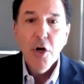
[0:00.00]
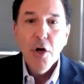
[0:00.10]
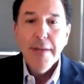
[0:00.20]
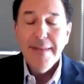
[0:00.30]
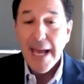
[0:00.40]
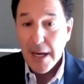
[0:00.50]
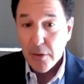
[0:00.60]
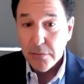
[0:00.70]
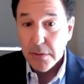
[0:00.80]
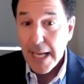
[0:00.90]
Now,
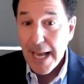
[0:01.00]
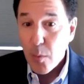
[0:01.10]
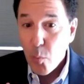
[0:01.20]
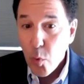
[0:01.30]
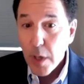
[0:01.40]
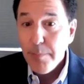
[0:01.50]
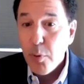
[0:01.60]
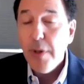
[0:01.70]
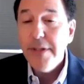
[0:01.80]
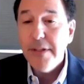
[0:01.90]
at what
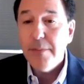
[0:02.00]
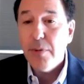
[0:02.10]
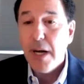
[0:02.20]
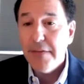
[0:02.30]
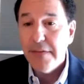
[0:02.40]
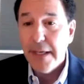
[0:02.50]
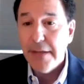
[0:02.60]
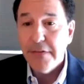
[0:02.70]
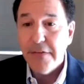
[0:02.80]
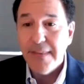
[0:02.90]
point in the process
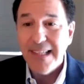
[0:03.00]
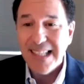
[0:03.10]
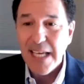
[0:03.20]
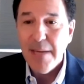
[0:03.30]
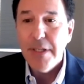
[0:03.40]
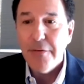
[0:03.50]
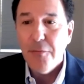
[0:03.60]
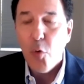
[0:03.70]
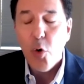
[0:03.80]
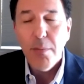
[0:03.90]
does the claimant
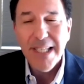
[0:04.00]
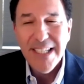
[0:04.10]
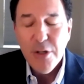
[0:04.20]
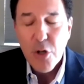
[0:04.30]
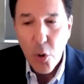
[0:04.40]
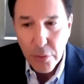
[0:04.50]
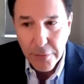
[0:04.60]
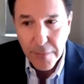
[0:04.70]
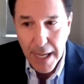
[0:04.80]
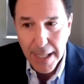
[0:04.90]
formally
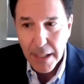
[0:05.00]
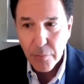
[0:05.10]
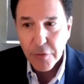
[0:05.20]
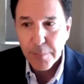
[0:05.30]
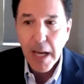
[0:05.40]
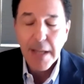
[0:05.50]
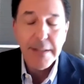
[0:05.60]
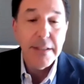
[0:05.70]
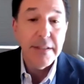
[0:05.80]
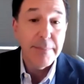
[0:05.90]
notify a
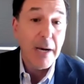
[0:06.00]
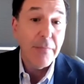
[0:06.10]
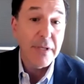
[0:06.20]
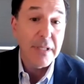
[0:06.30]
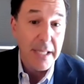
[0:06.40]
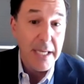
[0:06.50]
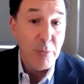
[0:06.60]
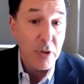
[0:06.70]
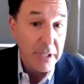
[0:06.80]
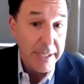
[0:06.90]
respondent about the claim
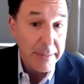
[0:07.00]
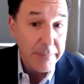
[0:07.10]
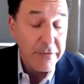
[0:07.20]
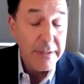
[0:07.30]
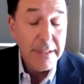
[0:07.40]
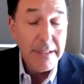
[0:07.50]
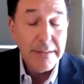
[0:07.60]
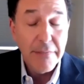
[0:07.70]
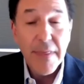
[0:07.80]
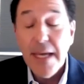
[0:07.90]
or claims
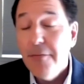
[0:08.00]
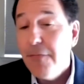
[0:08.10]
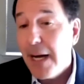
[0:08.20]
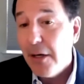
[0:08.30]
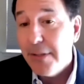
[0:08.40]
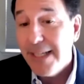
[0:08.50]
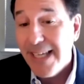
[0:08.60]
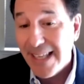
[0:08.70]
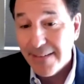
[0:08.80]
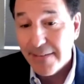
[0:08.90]
that they have filed
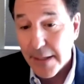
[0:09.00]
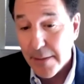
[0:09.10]
against them?